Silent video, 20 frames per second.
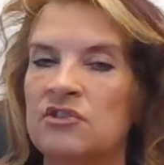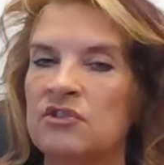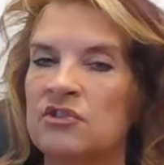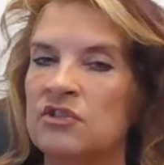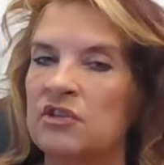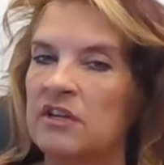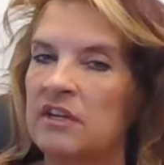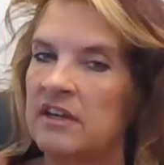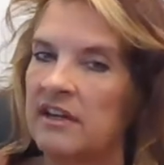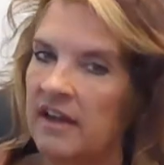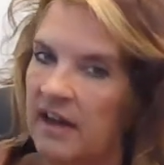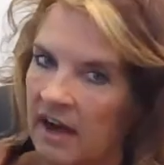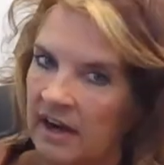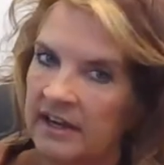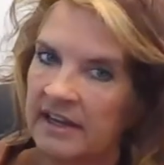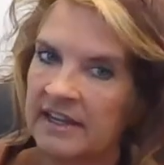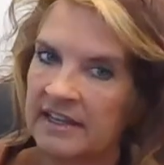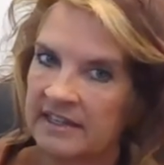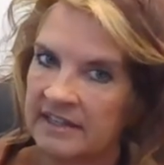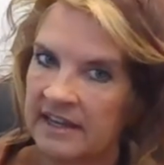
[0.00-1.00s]
to
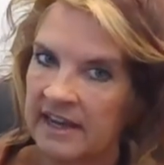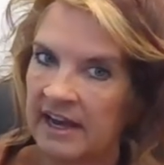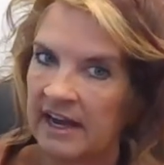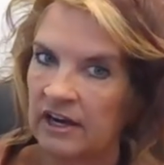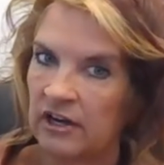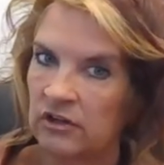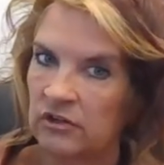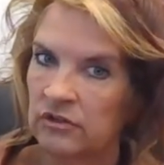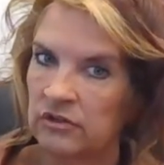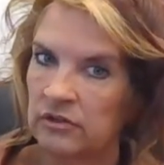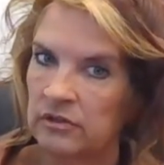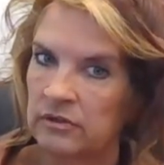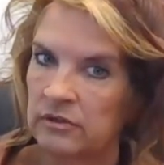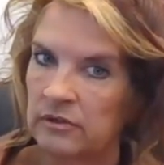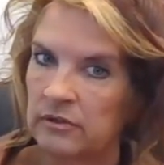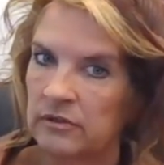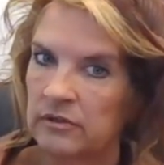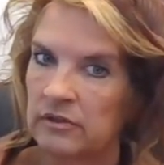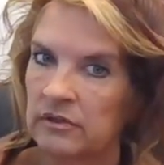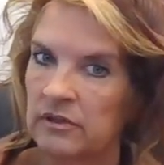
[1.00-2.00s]
knock it down
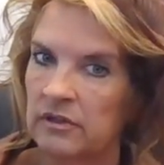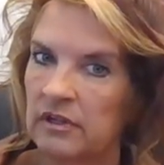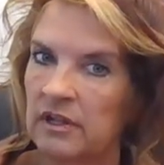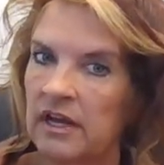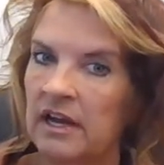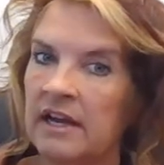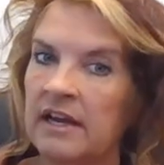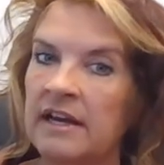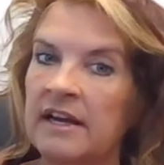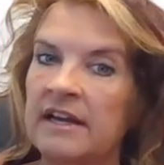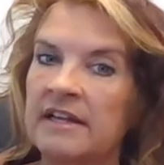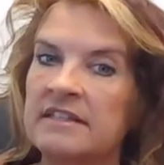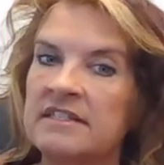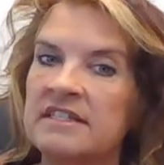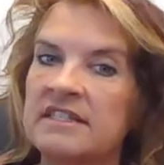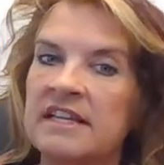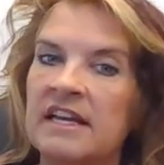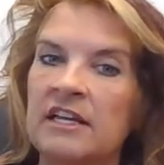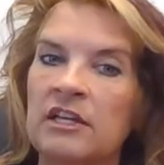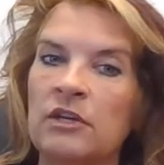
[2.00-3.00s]
and
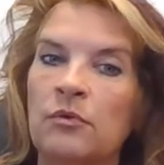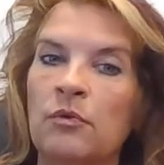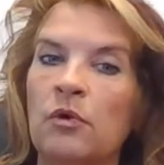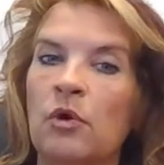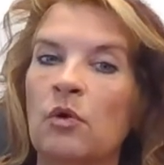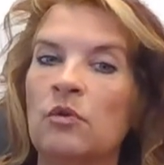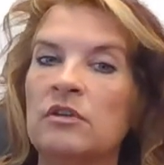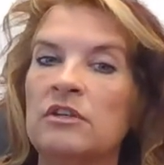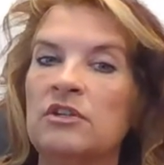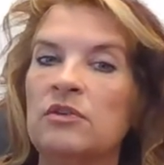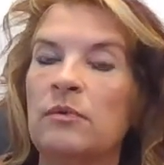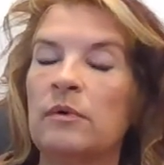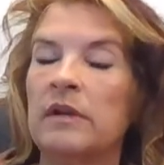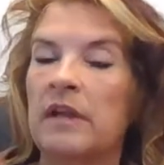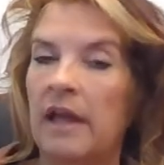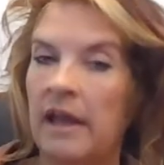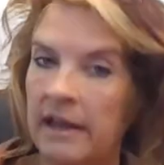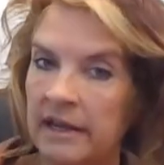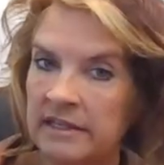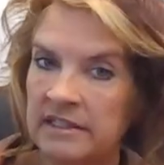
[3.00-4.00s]
say you were only doing
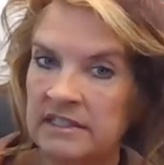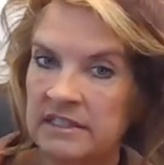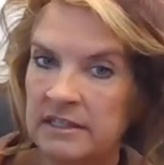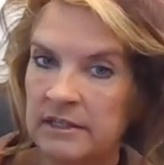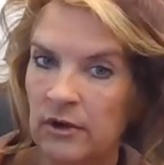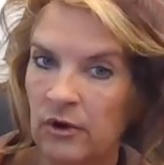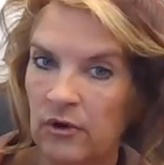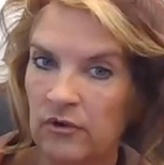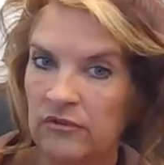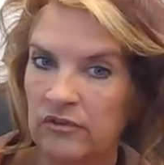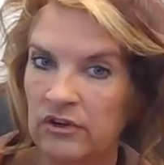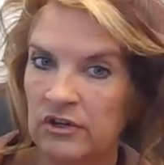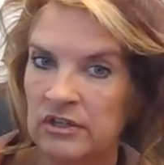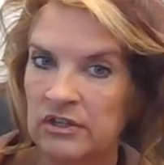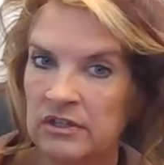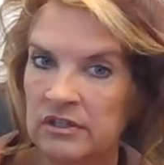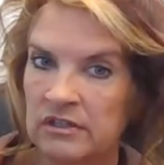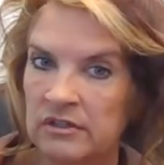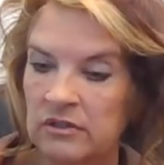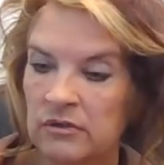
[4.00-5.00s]
18
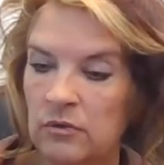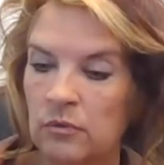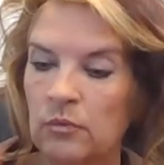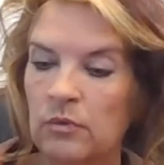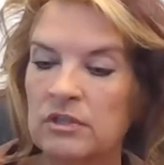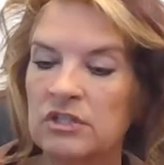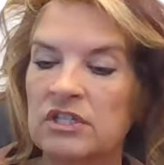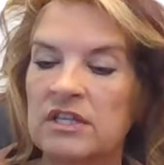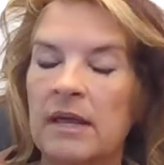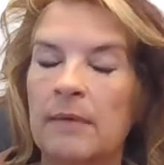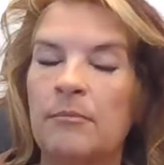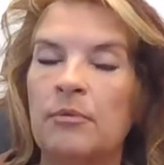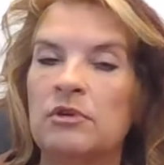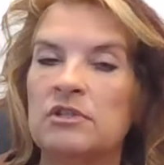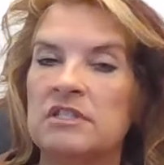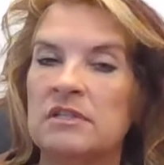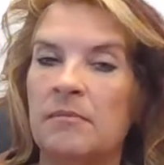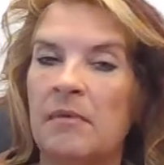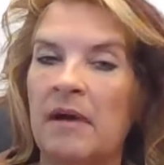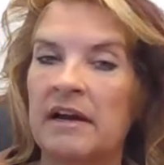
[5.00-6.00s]
over, which then
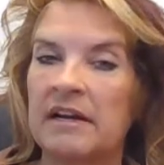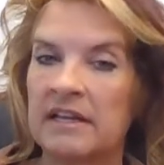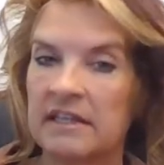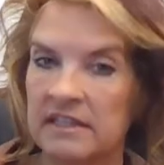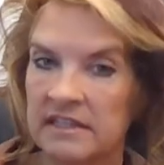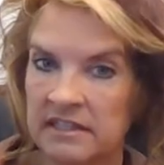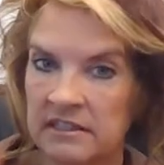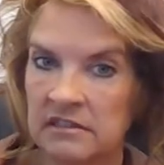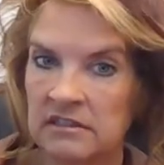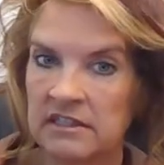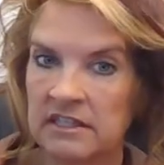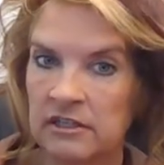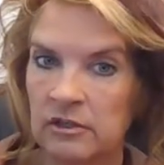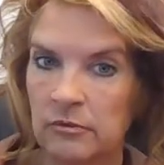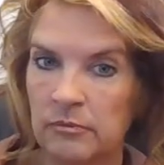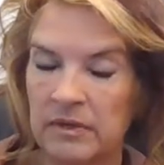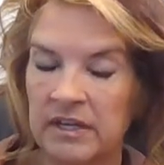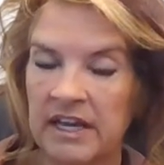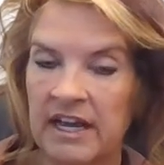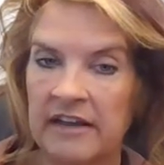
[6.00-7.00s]
puts you back in illegal
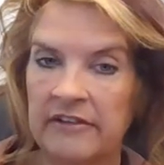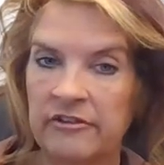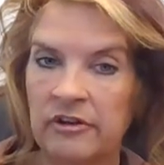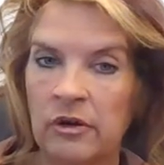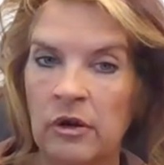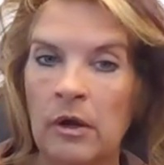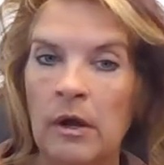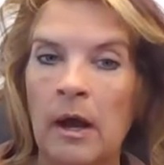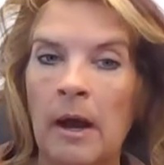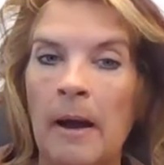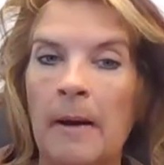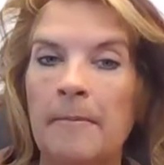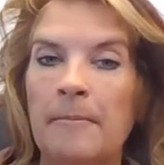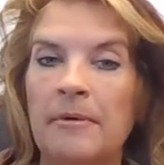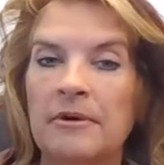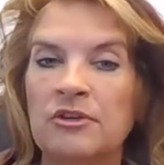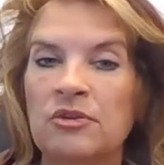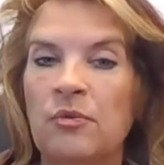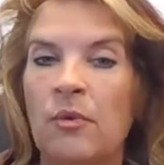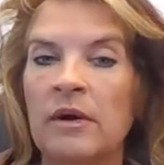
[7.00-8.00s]
behavior.
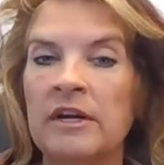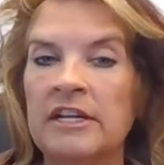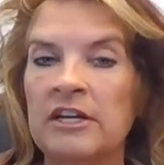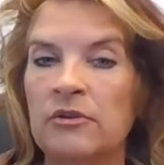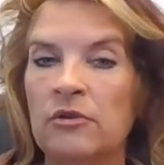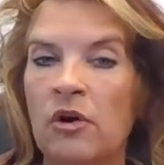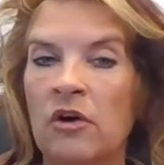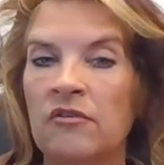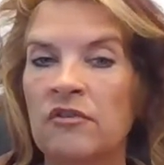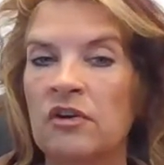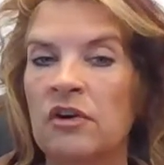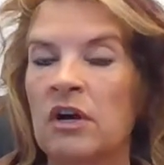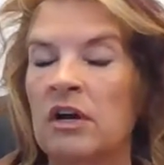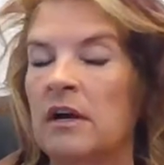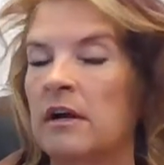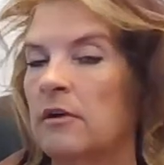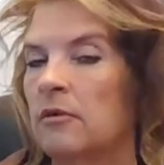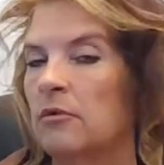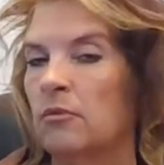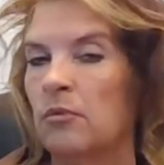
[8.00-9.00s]
But 20 or over,
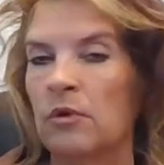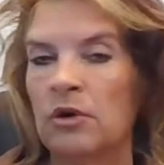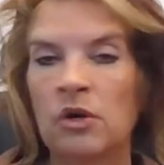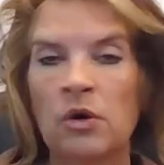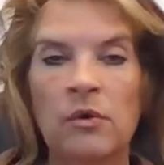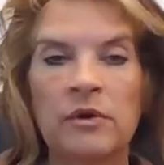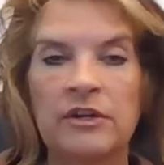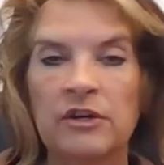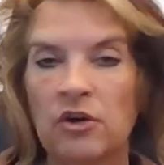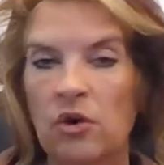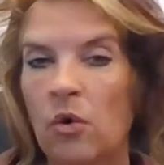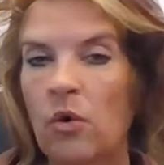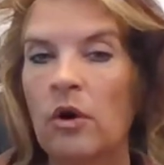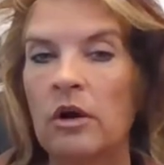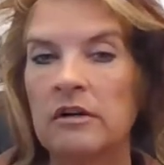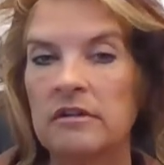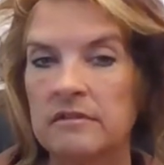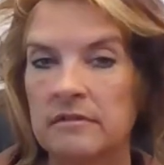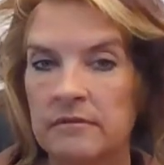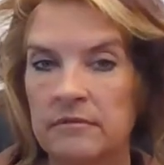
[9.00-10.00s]
we're going to
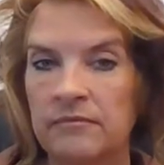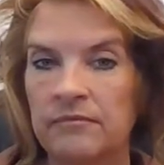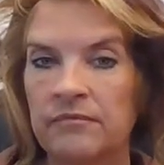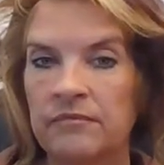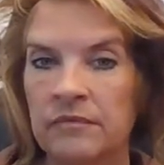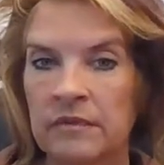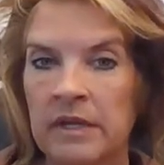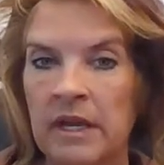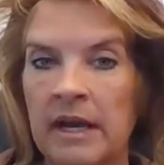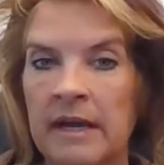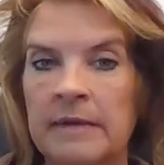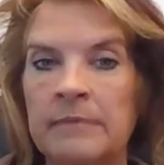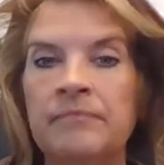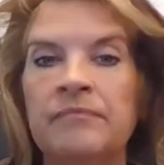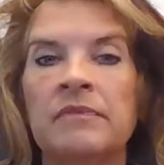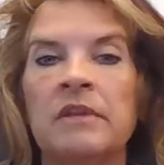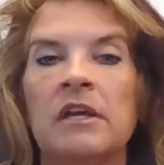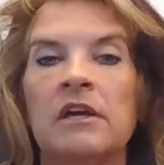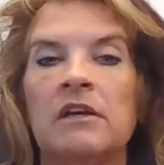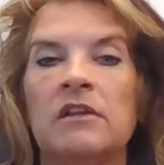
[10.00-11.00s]
court, okay?
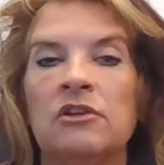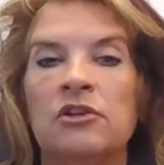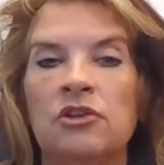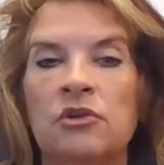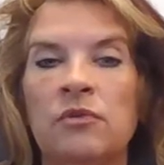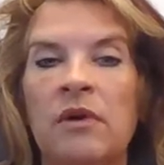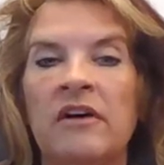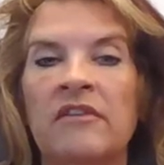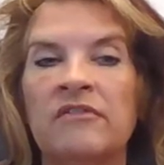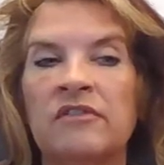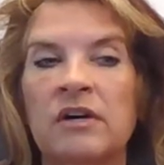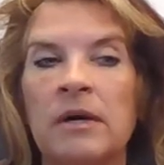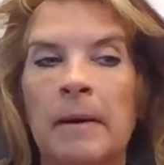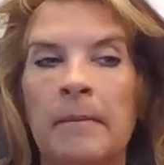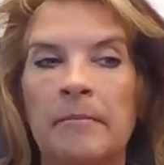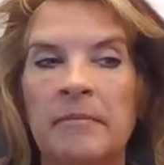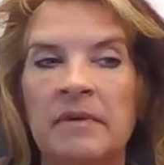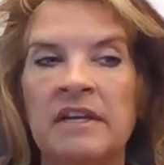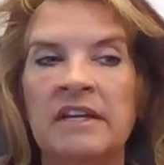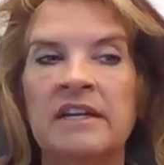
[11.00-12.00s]
You have
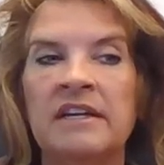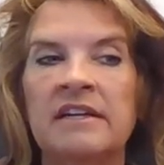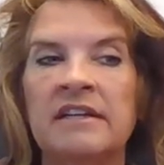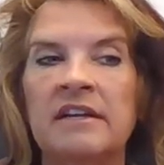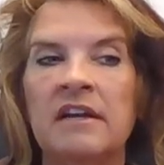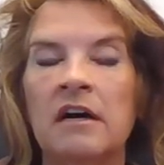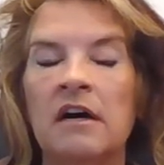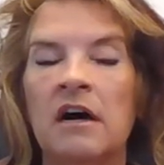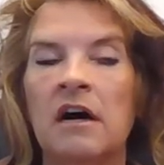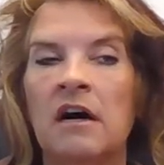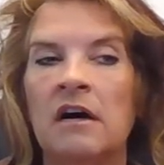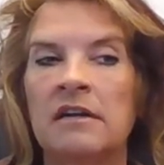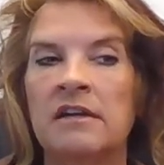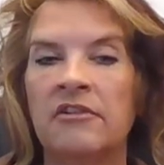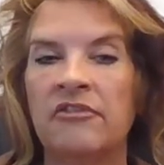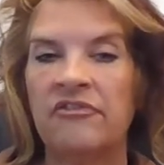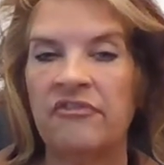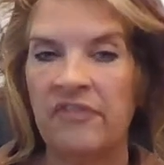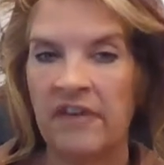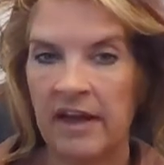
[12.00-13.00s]
committed an
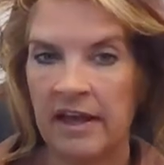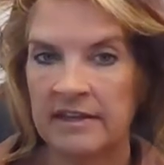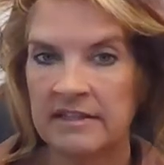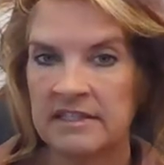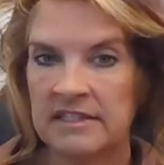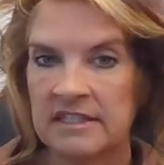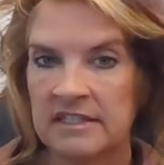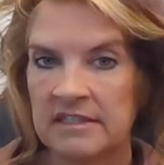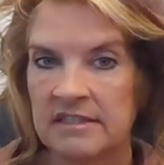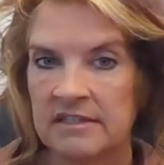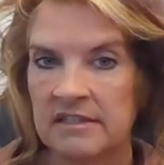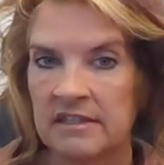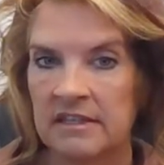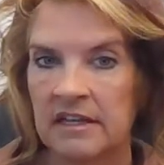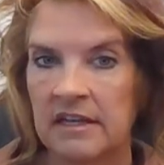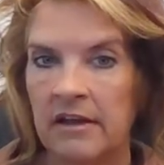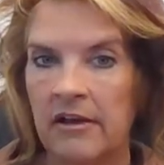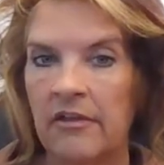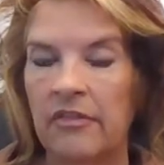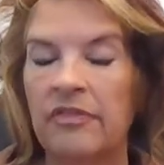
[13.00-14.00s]
offense
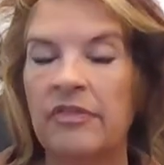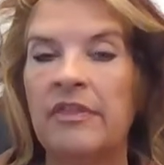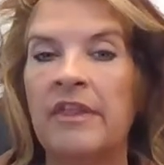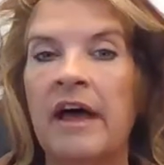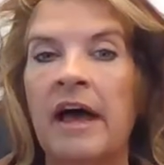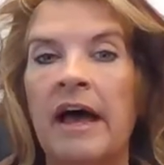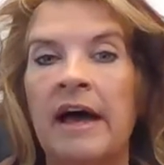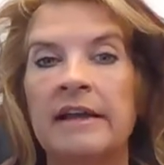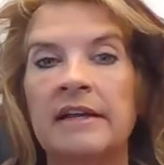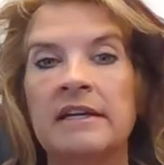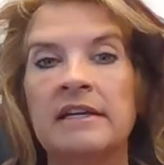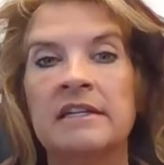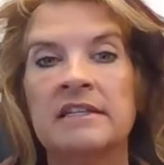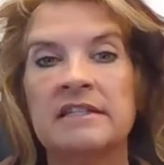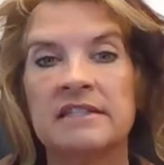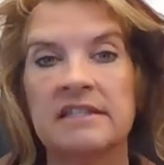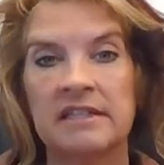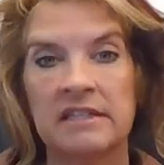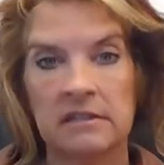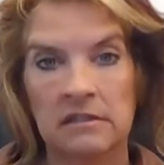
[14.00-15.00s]
that
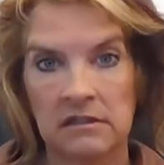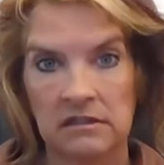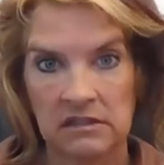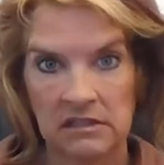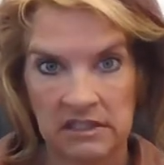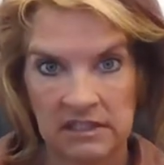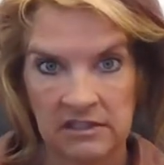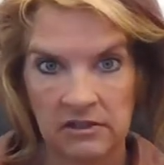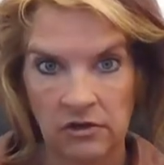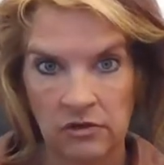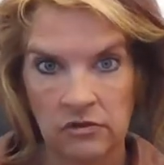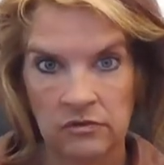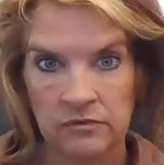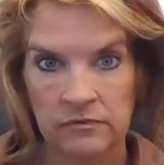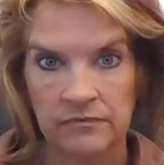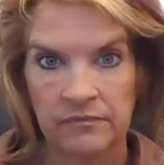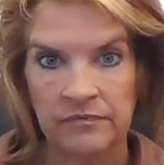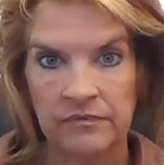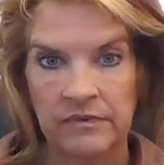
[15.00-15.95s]
is illegal,